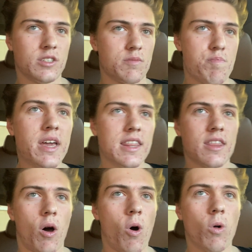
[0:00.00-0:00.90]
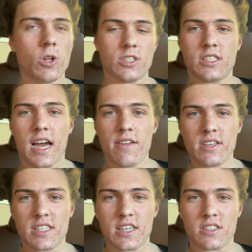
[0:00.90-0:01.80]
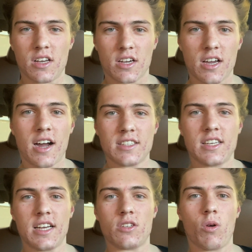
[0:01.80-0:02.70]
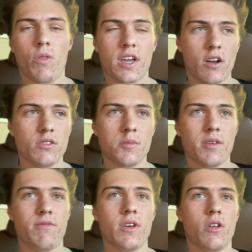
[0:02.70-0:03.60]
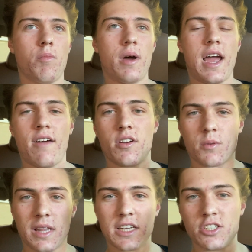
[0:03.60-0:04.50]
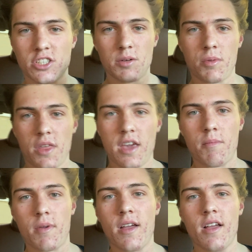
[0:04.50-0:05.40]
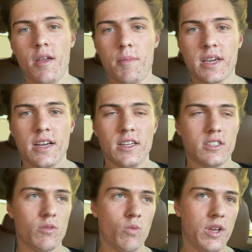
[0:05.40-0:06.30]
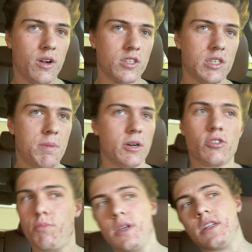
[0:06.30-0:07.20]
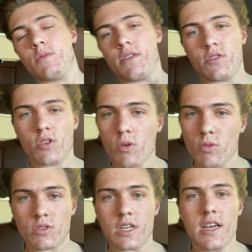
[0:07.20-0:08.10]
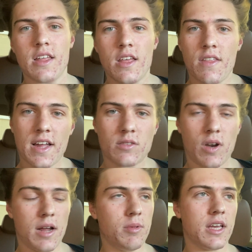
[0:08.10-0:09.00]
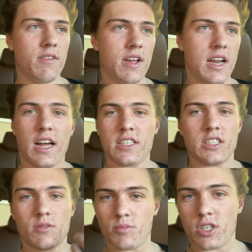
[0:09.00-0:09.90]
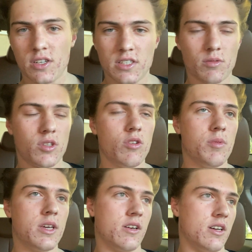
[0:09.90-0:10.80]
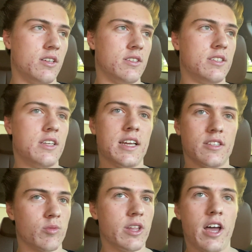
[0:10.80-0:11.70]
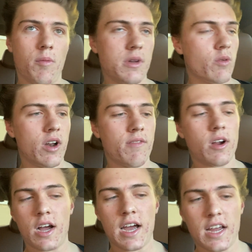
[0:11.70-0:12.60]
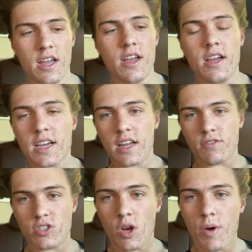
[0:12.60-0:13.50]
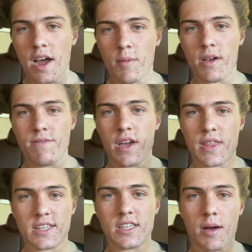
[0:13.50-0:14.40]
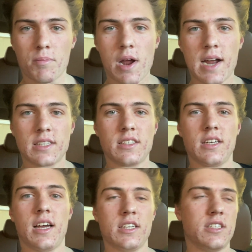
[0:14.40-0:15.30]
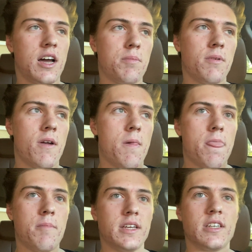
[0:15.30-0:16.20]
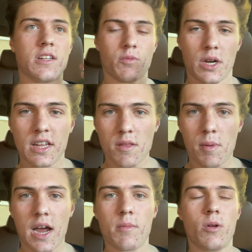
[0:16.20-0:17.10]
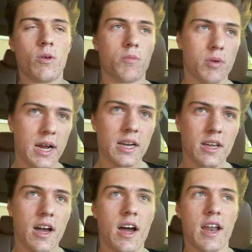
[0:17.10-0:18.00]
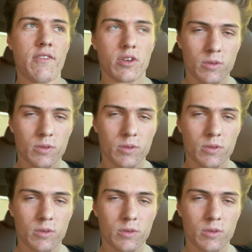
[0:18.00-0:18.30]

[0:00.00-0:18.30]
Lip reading: big hole inside of us that is a God-sized hole that can only be filled by having a relationship with him, because we are spiritual beings. We have souls. That's what I believe. And I'm sharing this with you because it's really helped me. Whenever I kind of zone out of my faith, I stop practicing. I stop basically reading the Bible, praying to God, having a